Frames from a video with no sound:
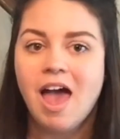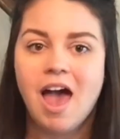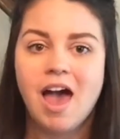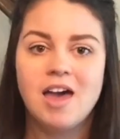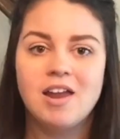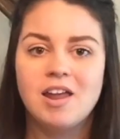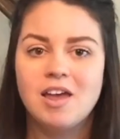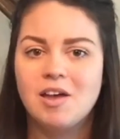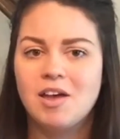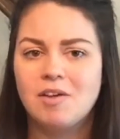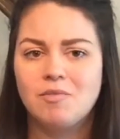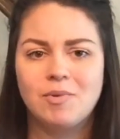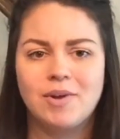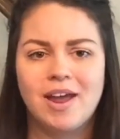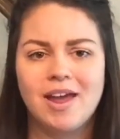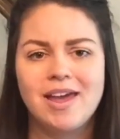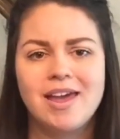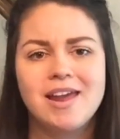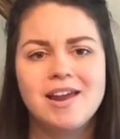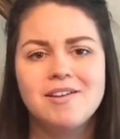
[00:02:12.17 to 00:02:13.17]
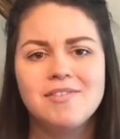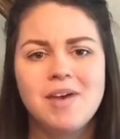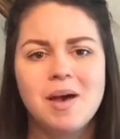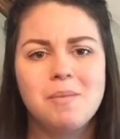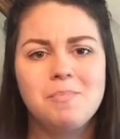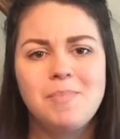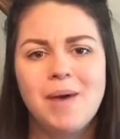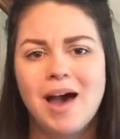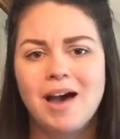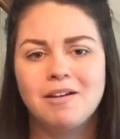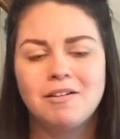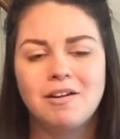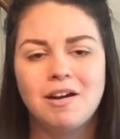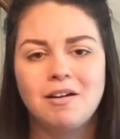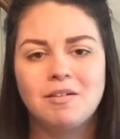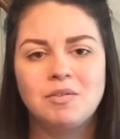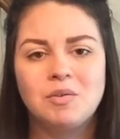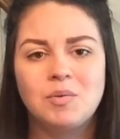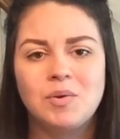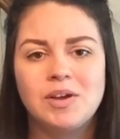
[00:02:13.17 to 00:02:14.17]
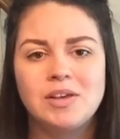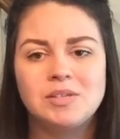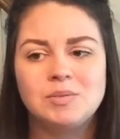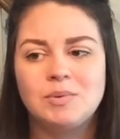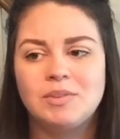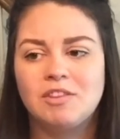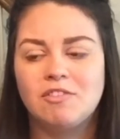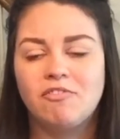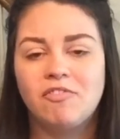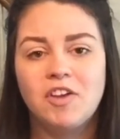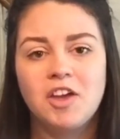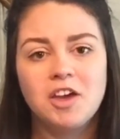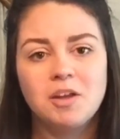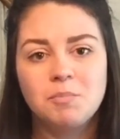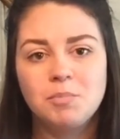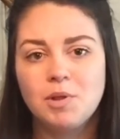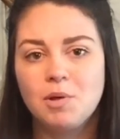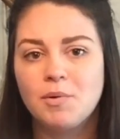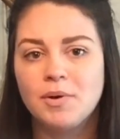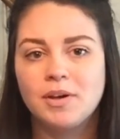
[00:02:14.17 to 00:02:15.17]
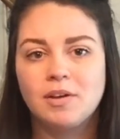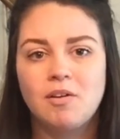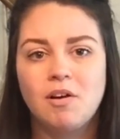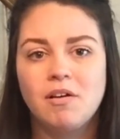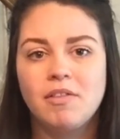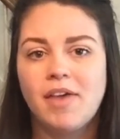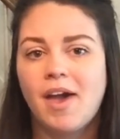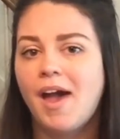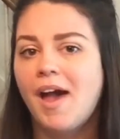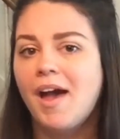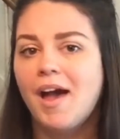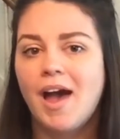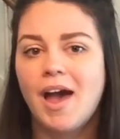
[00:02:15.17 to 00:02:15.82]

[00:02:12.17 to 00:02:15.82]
and when I hear that background noise with the fan blowing and all that,